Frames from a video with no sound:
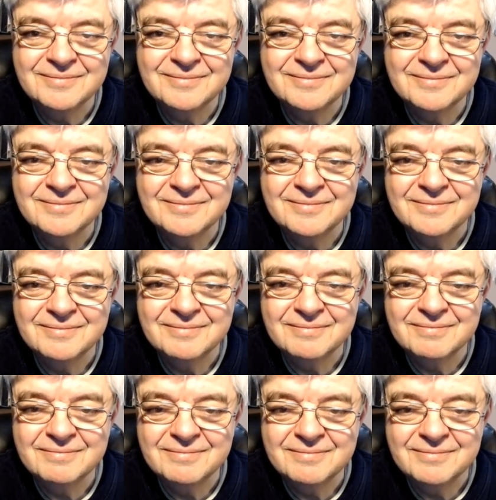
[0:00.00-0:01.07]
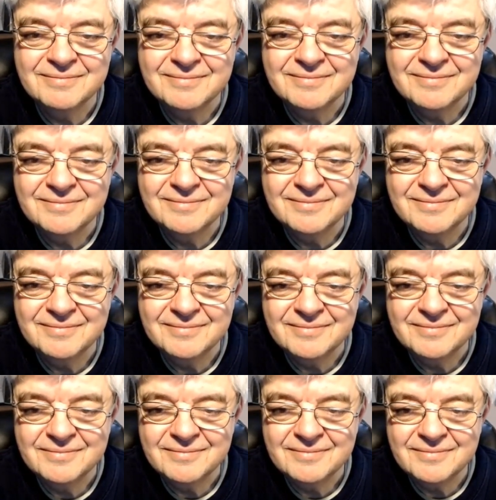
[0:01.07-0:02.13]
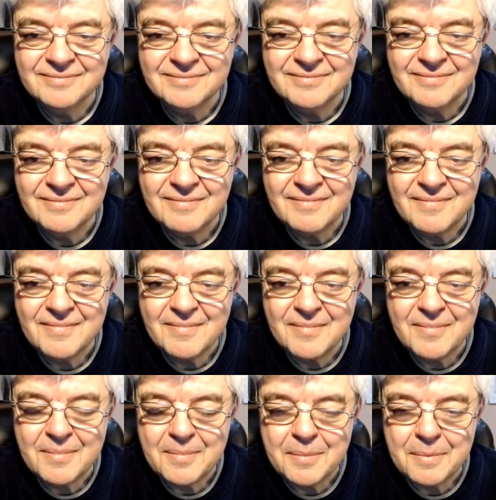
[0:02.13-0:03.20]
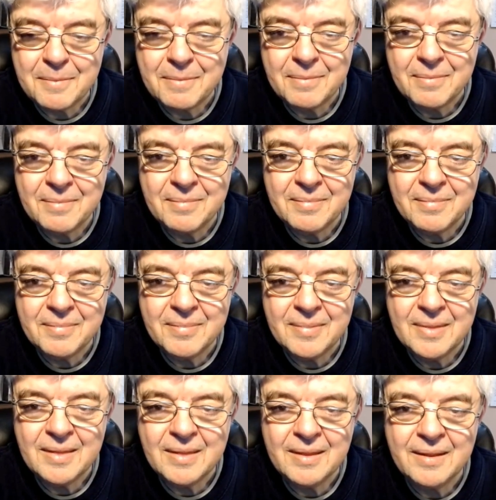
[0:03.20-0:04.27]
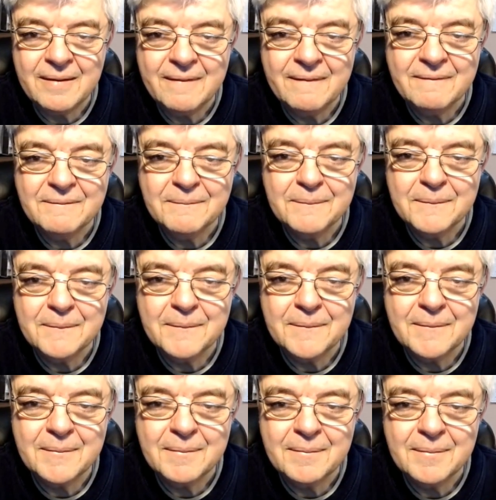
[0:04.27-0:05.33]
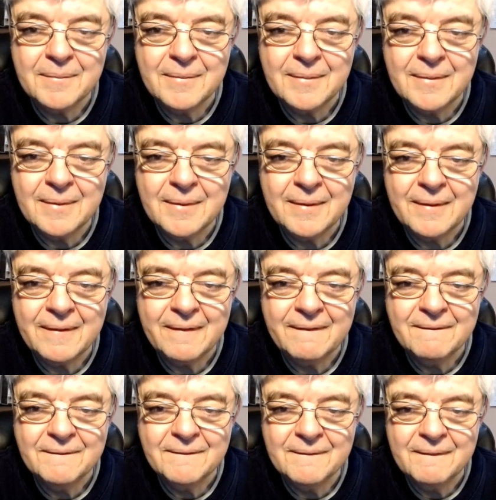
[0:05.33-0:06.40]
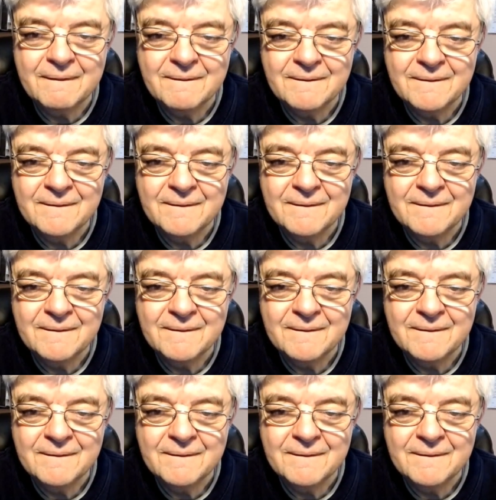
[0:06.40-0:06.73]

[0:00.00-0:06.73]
The person shown says nothing.